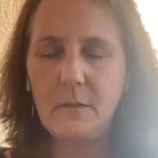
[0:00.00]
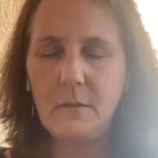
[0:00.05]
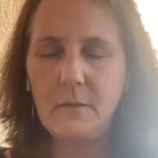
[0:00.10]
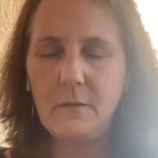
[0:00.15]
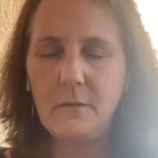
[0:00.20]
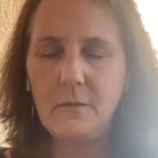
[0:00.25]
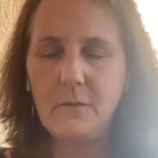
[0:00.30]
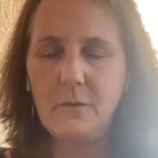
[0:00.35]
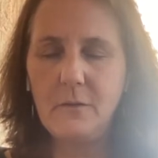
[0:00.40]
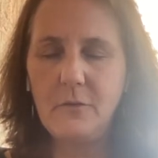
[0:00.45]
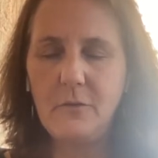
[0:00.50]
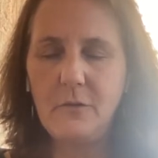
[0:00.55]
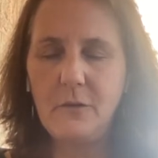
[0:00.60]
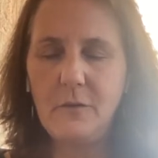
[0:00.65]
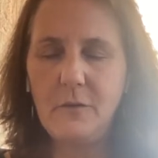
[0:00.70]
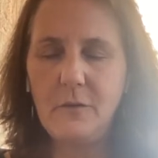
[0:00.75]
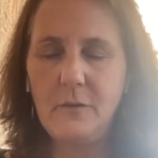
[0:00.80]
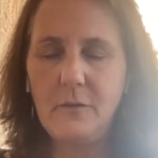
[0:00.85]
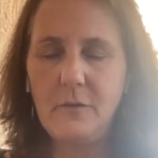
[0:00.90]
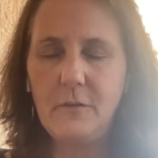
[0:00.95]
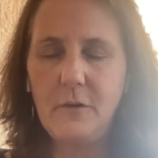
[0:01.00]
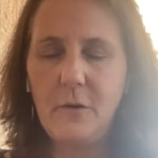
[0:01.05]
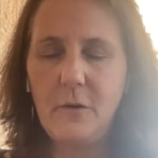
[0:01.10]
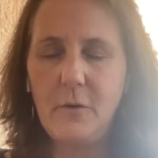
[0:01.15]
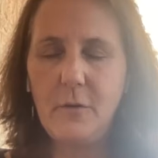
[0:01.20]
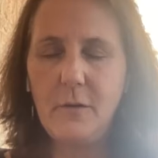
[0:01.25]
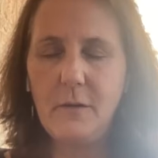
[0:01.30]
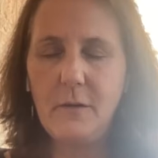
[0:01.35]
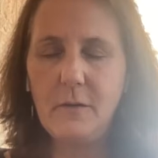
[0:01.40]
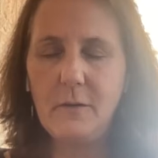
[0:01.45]
So just
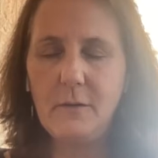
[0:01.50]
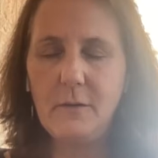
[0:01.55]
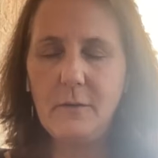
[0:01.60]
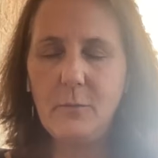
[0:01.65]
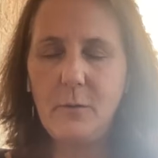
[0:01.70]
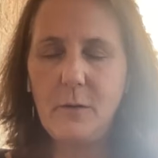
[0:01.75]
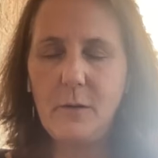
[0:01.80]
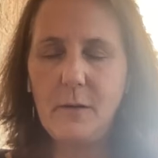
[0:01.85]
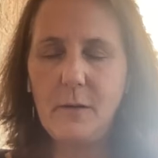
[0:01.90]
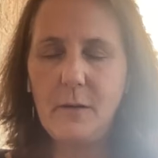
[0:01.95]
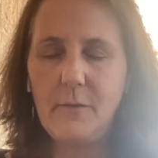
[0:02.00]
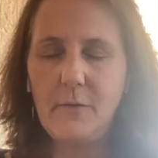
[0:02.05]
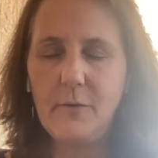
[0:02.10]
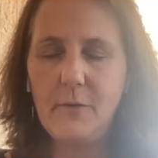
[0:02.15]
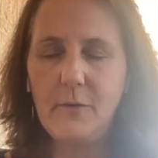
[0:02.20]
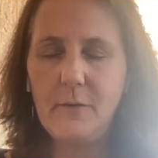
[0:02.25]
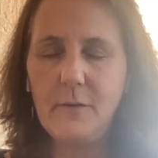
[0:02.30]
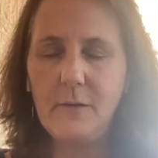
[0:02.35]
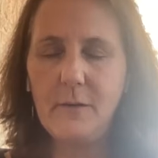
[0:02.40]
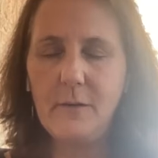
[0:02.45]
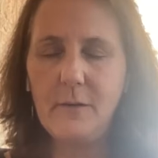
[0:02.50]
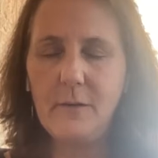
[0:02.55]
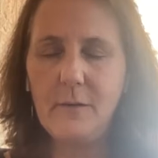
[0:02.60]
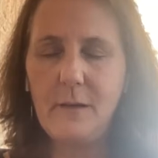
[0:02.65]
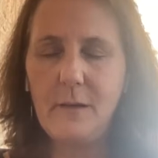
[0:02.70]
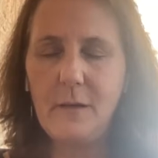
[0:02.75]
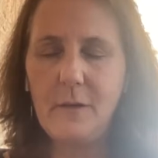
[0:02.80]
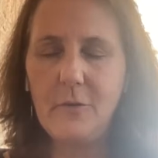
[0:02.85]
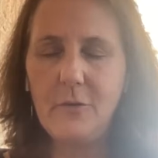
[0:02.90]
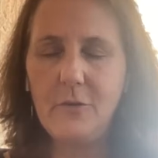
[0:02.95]
notice whatever
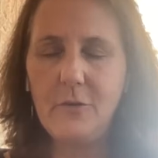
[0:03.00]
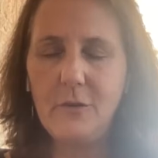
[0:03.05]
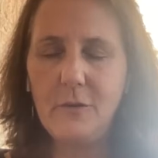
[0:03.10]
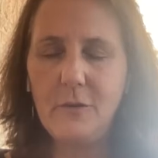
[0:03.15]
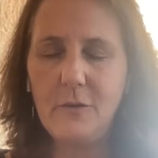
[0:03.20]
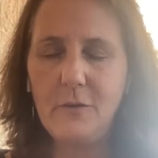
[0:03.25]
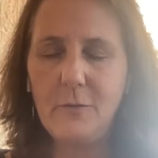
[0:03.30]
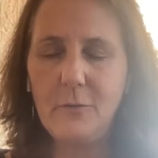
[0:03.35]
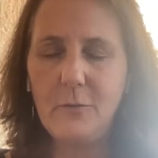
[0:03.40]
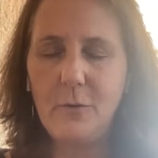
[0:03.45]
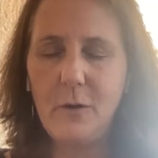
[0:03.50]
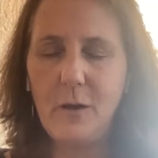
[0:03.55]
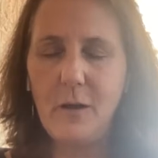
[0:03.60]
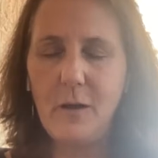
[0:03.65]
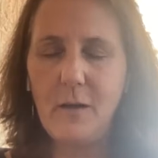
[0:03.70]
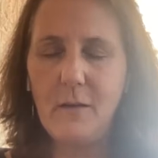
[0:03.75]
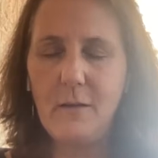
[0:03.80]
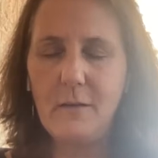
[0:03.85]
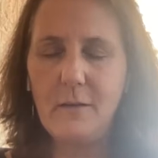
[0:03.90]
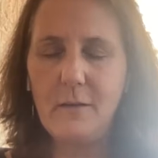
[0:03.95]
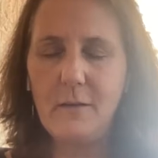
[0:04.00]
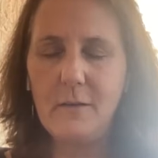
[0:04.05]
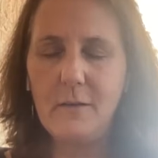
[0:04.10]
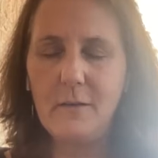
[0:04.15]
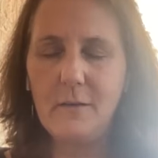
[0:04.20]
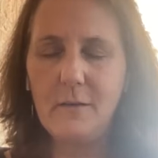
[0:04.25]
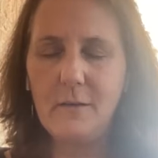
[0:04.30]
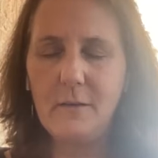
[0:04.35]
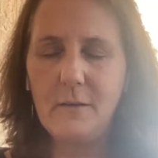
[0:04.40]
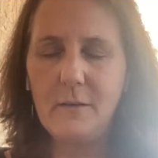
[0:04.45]
sensations arise,